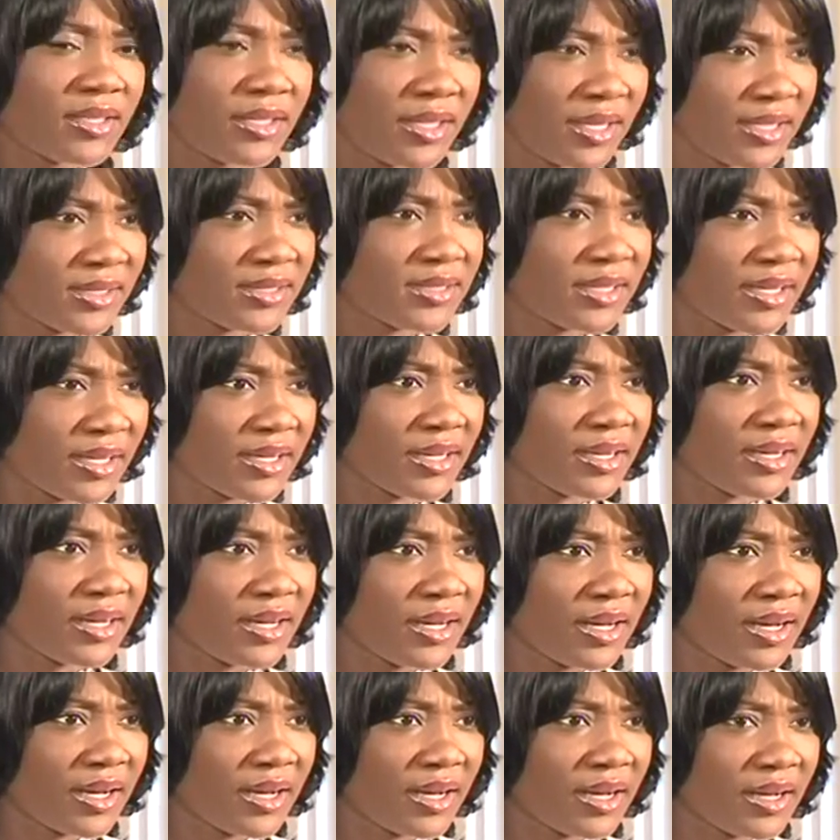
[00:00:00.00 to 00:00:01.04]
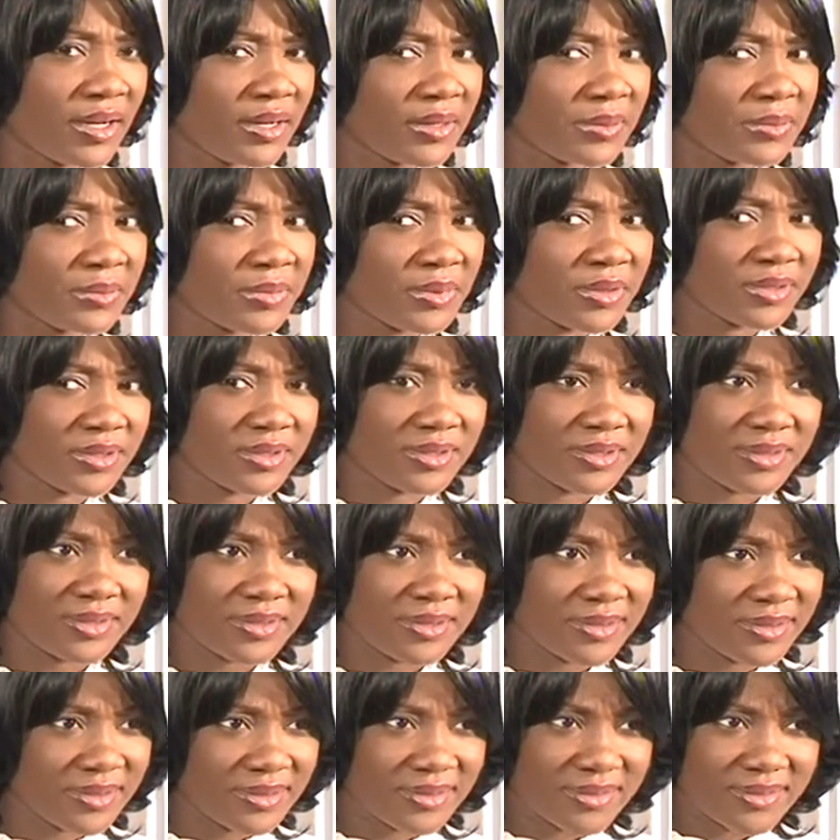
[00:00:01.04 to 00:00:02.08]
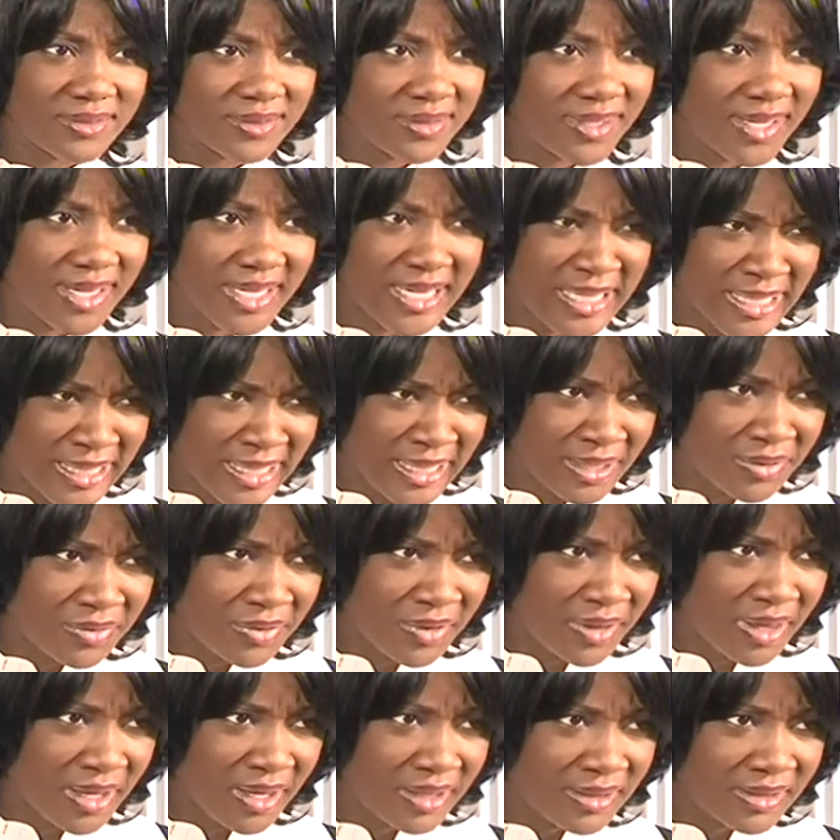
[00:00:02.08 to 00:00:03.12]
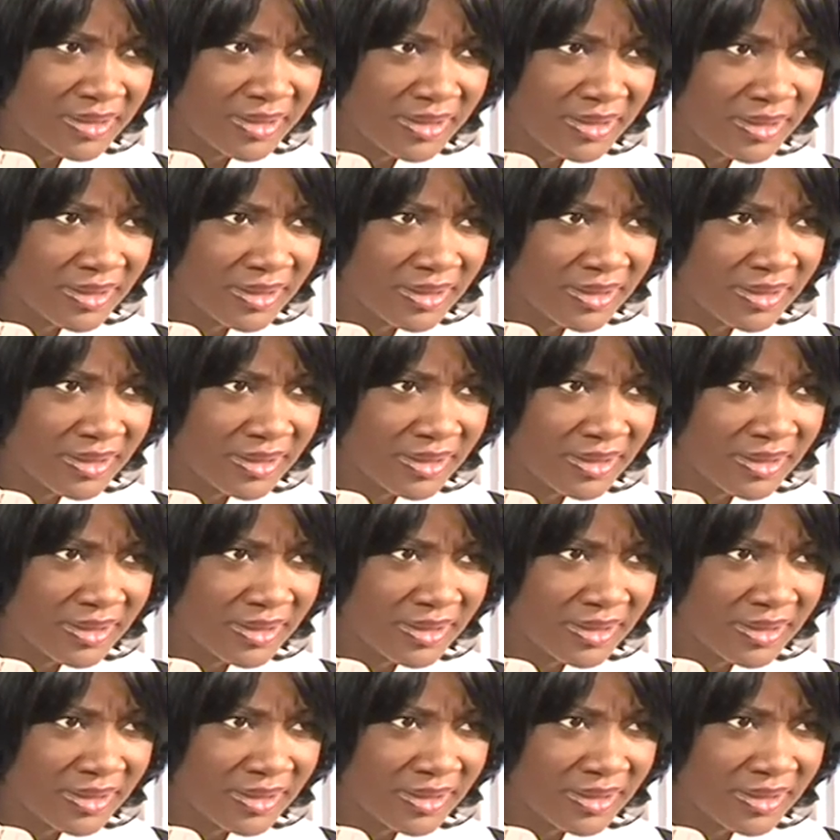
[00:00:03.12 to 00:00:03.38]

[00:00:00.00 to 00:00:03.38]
Yes, sir. But any need for that?